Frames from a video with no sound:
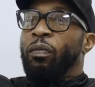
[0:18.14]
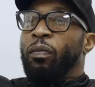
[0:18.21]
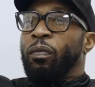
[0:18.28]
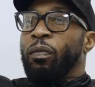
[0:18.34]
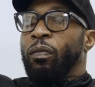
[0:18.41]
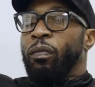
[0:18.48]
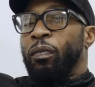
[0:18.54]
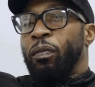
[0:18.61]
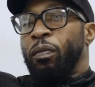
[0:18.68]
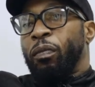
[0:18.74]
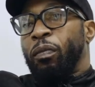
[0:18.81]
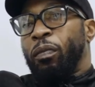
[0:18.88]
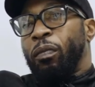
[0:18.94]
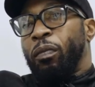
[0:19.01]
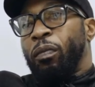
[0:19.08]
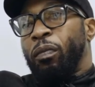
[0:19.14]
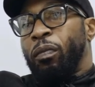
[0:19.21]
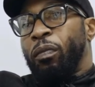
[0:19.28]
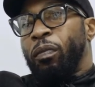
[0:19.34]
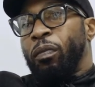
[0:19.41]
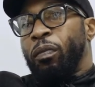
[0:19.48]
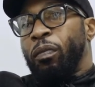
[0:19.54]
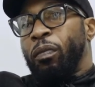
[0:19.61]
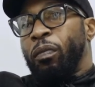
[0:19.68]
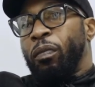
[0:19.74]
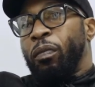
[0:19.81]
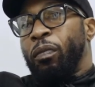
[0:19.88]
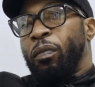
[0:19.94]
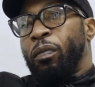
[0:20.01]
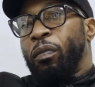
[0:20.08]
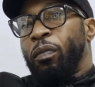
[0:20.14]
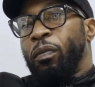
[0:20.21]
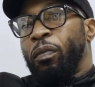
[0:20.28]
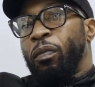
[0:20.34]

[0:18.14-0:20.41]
we're talking about what